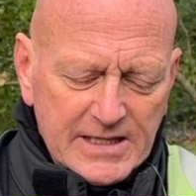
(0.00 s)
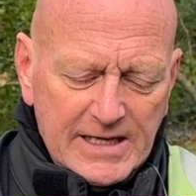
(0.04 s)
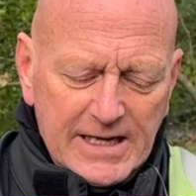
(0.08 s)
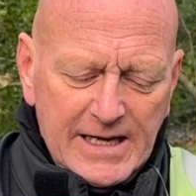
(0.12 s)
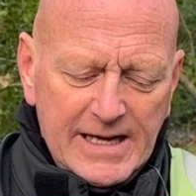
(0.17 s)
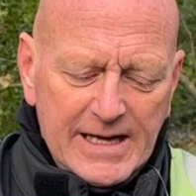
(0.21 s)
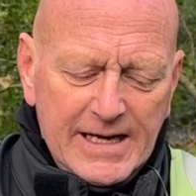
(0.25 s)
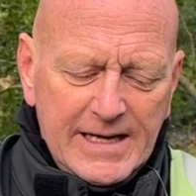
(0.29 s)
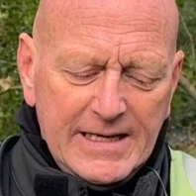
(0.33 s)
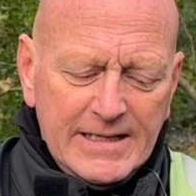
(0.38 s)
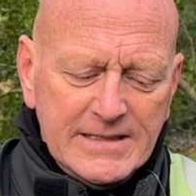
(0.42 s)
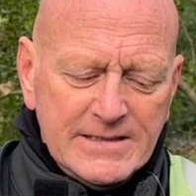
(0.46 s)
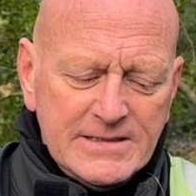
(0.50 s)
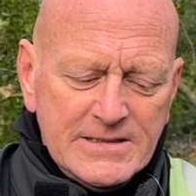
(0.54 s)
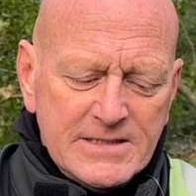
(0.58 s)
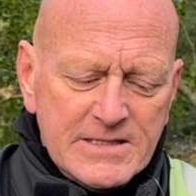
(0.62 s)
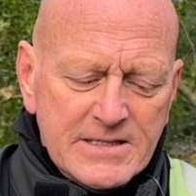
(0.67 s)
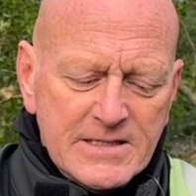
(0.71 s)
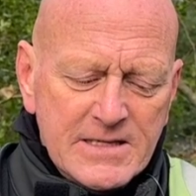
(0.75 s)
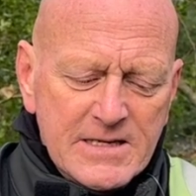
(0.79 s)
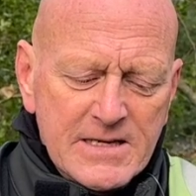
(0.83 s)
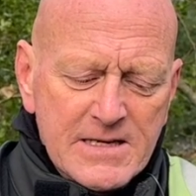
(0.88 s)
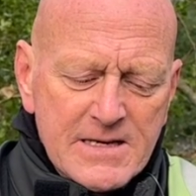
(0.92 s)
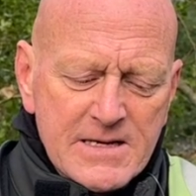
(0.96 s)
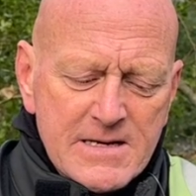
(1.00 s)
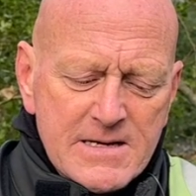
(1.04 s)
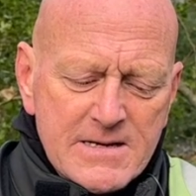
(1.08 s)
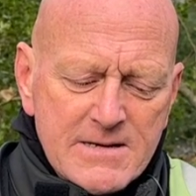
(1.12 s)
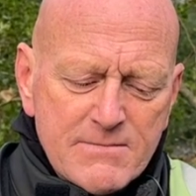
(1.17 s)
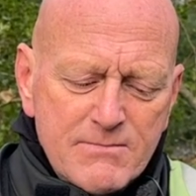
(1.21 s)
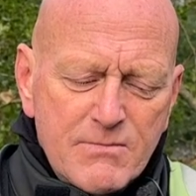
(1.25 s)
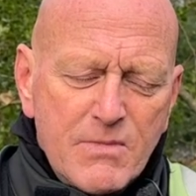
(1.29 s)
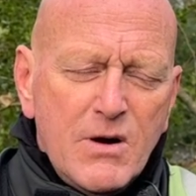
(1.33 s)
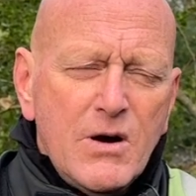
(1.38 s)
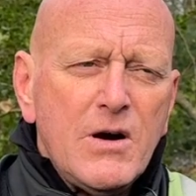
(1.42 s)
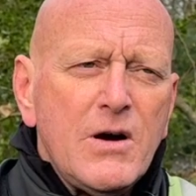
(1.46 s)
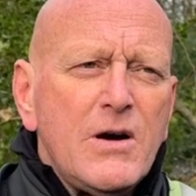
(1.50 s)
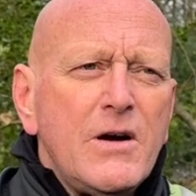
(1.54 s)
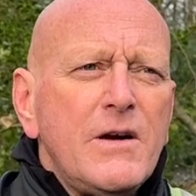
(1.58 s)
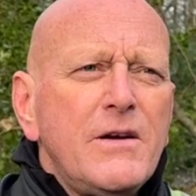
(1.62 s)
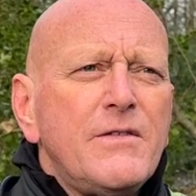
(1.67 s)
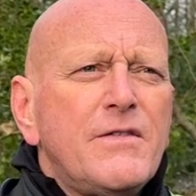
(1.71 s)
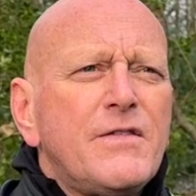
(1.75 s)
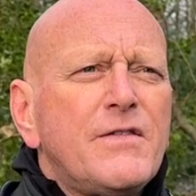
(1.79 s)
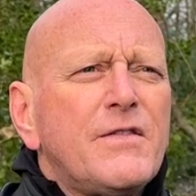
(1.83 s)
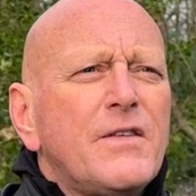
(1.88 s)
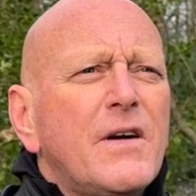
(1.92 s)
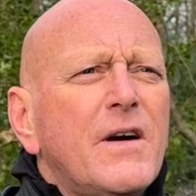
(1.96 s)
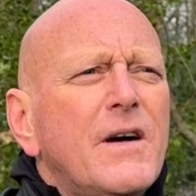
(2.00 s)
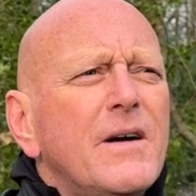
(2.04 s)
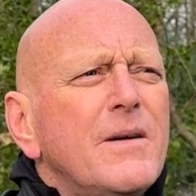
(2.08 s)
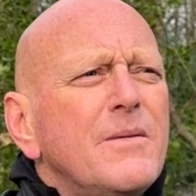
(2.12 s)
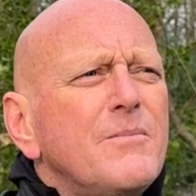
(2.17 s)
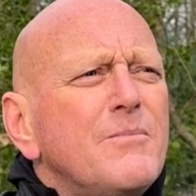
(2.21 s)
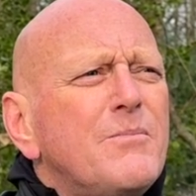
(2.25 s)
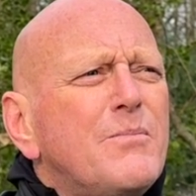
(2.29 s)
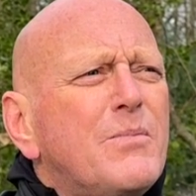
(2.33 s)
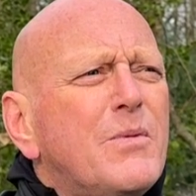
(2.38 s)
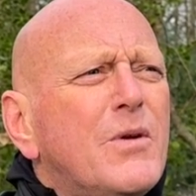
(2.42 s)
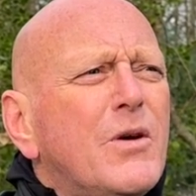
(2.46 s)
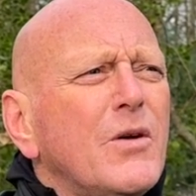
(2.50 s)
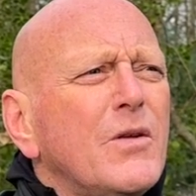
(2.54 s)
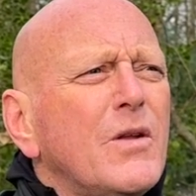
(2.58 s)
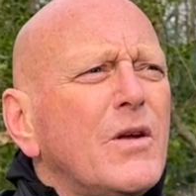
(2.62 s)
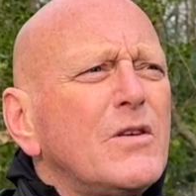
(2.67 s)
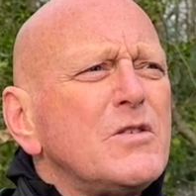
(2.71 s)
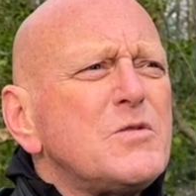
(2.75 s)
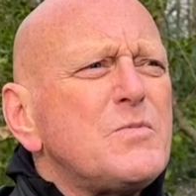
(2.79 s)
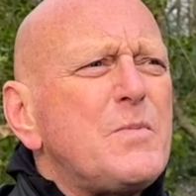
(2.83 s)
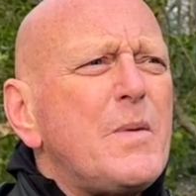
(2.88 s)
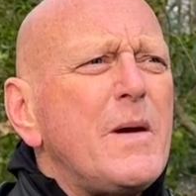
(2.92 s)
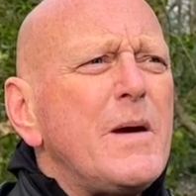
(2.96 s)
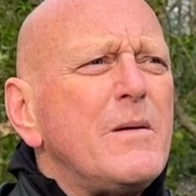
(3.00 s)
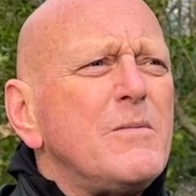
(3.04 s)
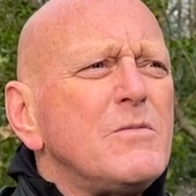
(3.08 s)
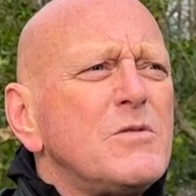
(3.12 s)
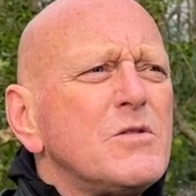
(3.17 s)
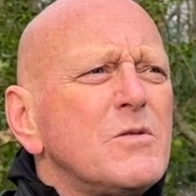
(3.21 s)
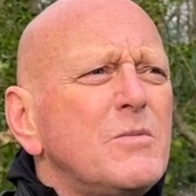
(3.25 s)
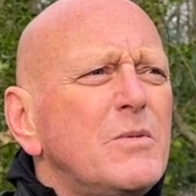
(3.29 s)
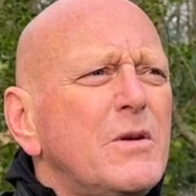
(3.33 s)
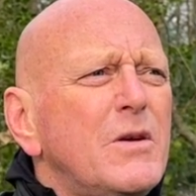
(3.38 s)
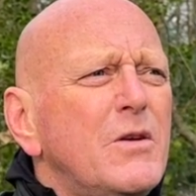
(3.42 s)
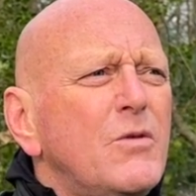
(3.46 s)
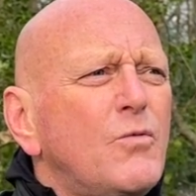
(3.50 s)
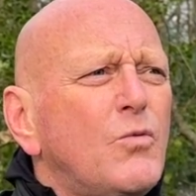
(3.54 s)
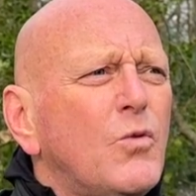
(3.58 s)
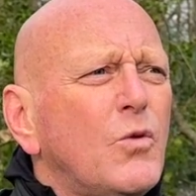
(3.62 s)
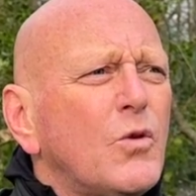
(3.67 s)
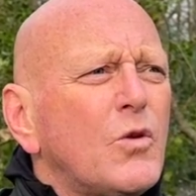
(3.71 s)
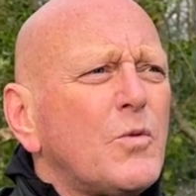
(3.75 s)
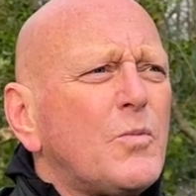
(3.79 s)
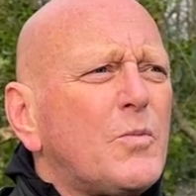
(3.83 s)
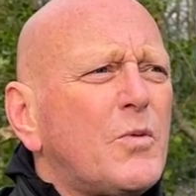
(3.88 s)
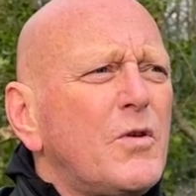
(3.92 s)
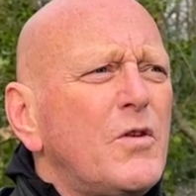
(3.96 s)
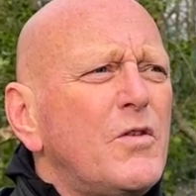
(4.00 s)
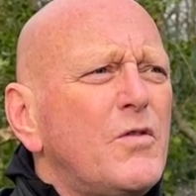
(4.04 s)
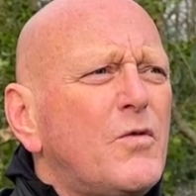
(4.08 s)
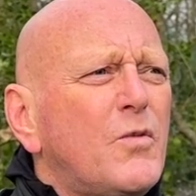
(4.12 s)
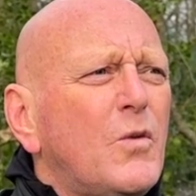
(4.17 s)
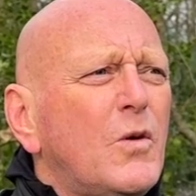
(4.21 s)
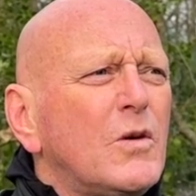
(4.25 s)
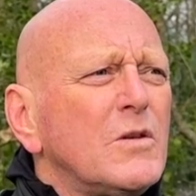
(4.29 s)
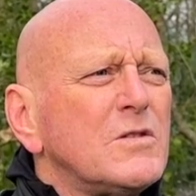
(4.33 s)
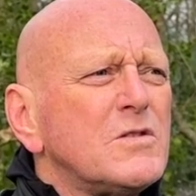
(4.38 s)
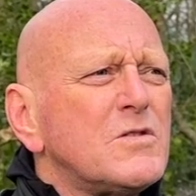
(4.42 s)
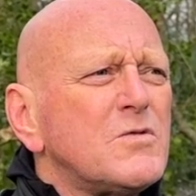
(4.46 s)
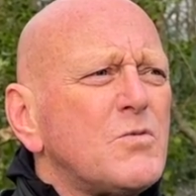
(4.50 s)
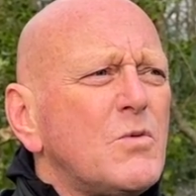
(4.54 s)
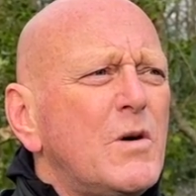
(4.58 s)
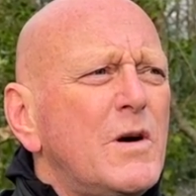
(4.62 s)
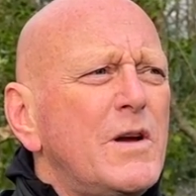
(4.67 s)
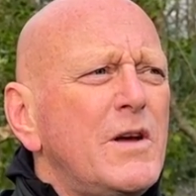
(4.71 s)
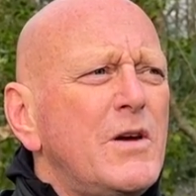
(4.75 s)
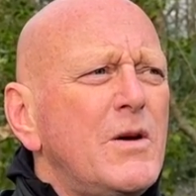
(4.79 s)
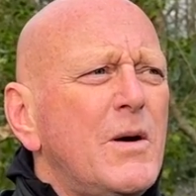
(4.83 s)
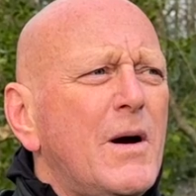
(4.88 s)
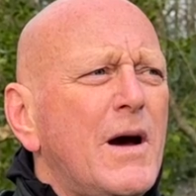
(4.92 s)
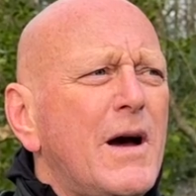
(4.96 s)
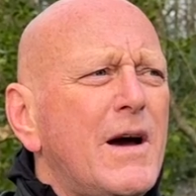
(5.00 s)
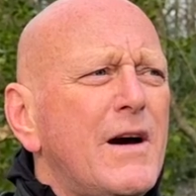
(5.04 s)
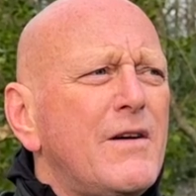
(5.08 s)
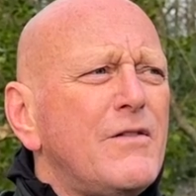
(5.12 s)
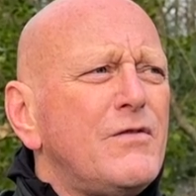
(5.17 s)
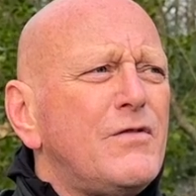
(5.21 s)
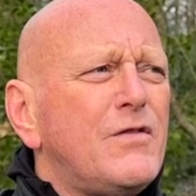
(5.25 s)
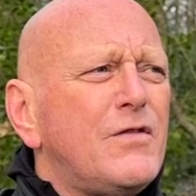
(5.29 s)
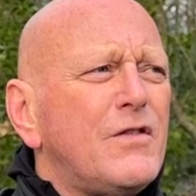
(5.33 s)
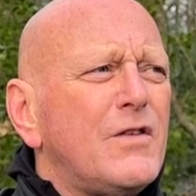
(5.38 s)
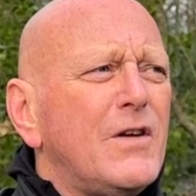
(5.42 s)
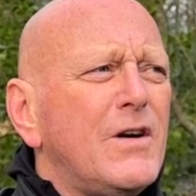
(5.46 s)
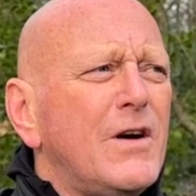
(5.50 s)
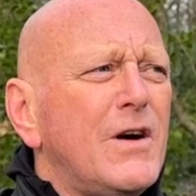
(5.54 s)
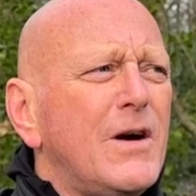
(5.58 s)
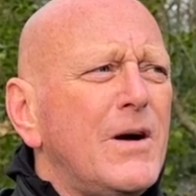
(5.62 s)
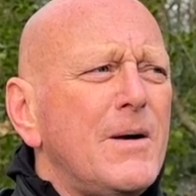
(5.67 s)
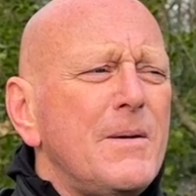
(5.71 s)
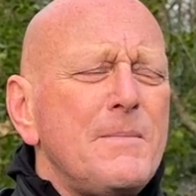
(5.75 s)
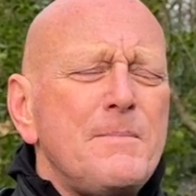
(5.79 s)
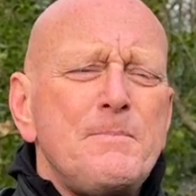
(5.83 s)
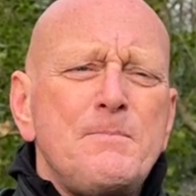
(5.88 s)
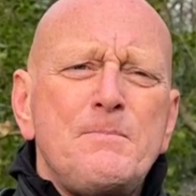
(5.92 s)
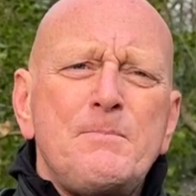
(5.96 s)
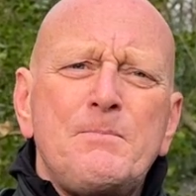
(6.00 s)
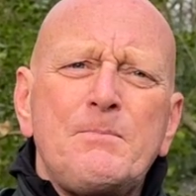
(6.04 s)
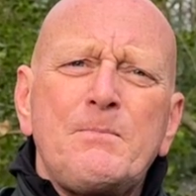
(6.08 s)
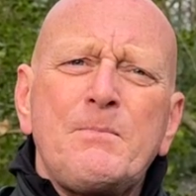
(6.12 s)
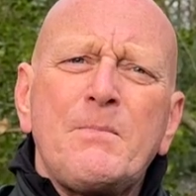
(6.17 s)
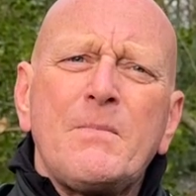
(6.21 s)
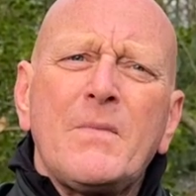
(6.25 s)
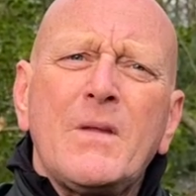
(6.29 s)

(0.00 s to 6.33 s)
And my, I've got those BMW waterproof ones where you have... Um,